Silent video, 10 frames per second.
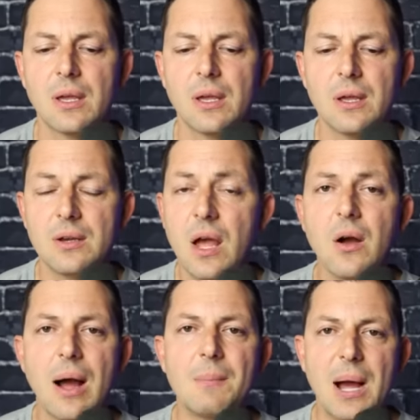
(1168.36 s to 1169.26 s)

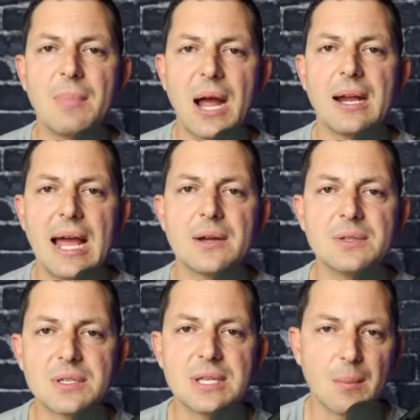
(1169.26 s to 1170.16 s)
no, I'm, I'm buying
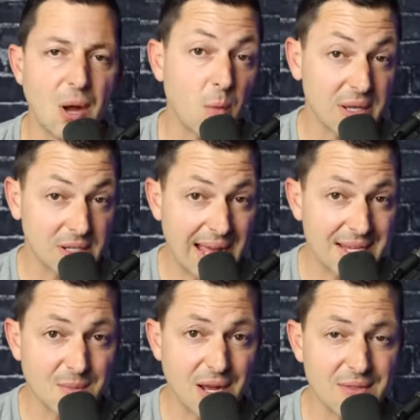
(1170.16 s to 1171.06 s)
houses. I bought one
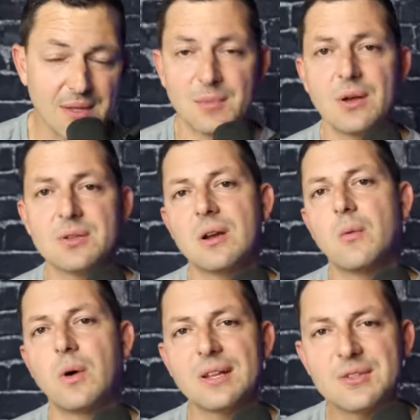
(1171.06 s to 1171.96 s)
last month. I'm closing
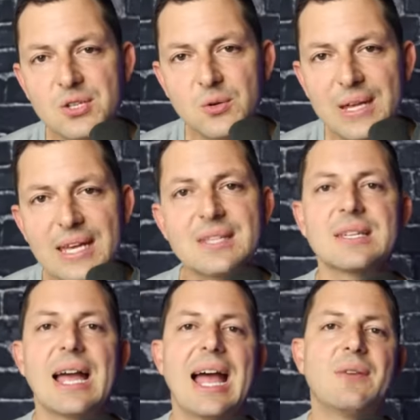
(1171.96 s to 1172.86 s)
on one in two
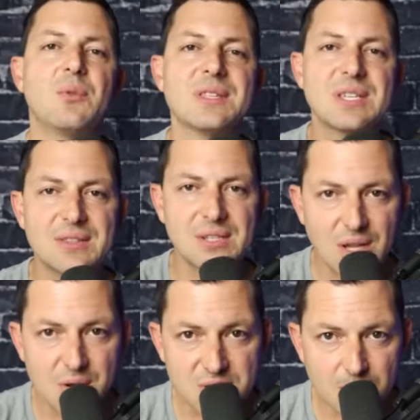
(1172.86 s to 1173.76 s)
weeks. I have one set to
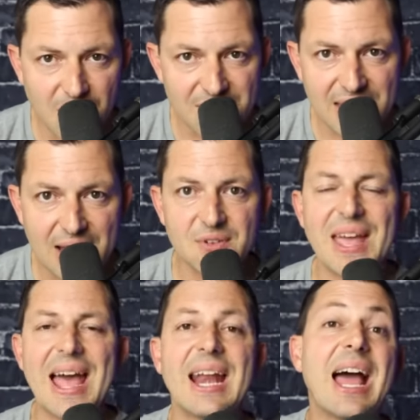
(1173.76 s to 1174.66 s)
close the month after
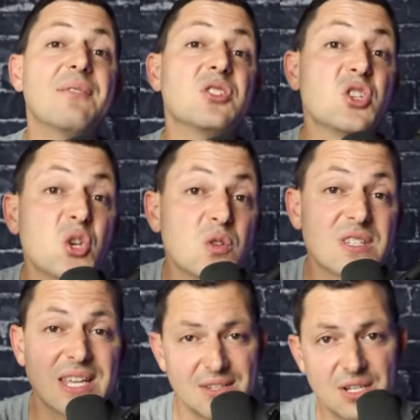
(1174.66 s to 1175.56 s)
that. I have two
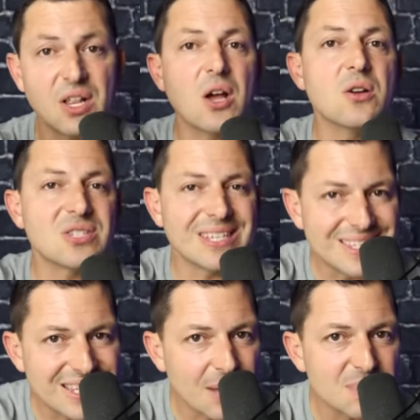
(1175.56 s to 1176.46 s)
set to close in
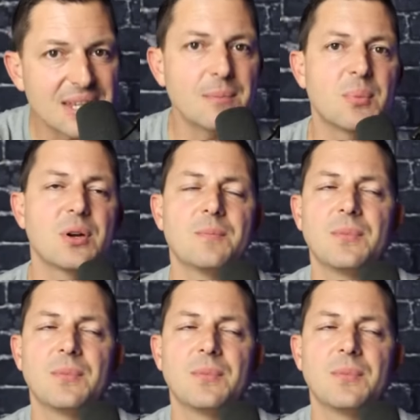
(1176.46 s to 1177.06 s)
September.